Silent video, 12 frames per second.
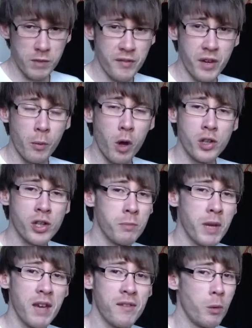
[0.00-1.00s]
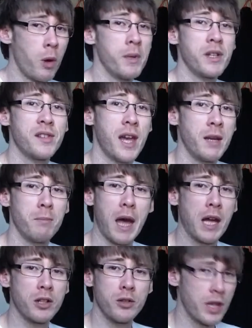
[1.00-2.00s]
if you're watching, mate, if you want me to send it
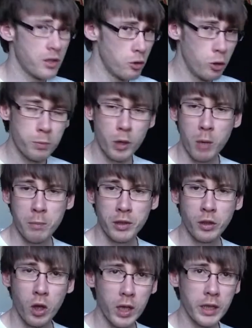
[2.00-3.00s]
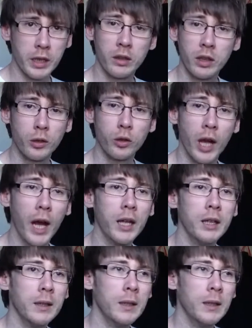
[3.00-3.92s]
back to you, that's no problem at all. I can easily do that.